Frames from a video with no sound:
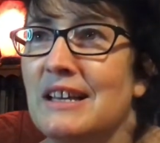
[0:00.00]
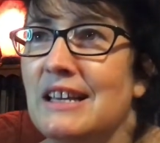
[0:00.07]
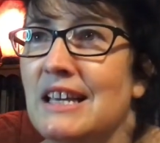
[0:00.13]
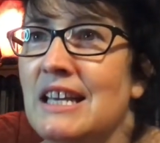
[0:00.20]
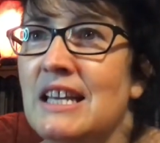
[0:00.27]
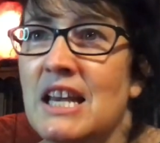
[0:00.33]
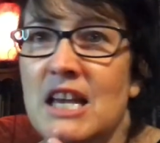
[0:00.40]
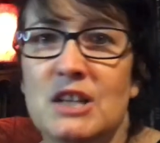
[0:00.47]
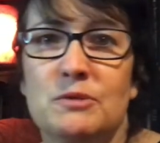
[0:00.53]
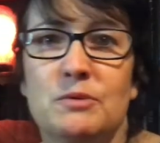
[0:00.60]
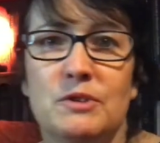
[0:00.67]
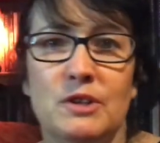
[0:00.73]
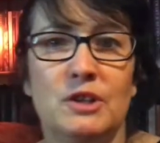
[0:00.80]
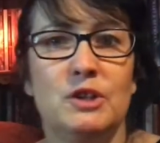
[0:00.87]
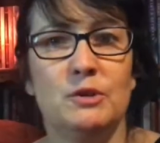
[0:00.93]
innate
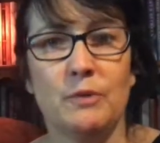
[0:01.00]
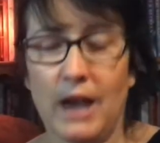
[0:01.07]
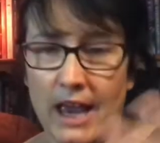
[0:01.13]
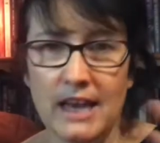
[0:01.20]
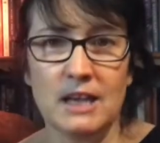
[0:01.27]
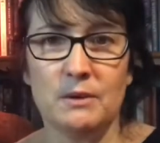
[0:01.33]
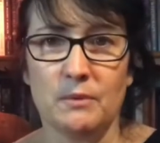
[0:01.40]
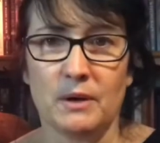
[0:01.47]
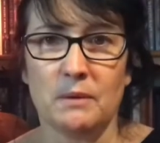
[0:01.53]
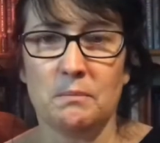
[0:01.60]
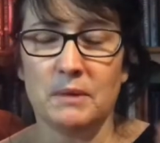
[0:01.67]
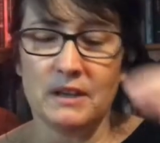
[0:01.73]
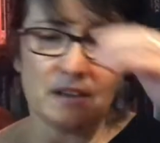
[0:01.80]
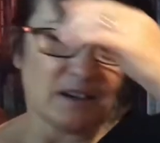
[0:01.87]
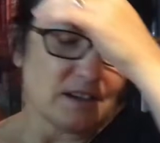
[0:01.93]
within you anyway,
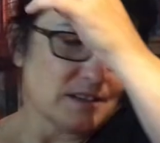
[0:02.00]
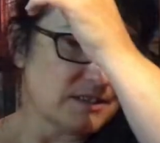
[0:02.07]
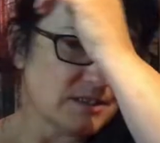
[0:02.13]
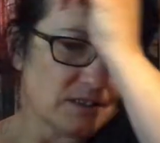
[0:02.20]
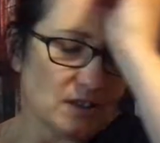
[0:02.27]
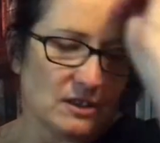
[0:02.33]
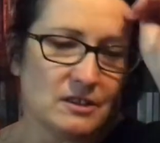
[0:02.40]
because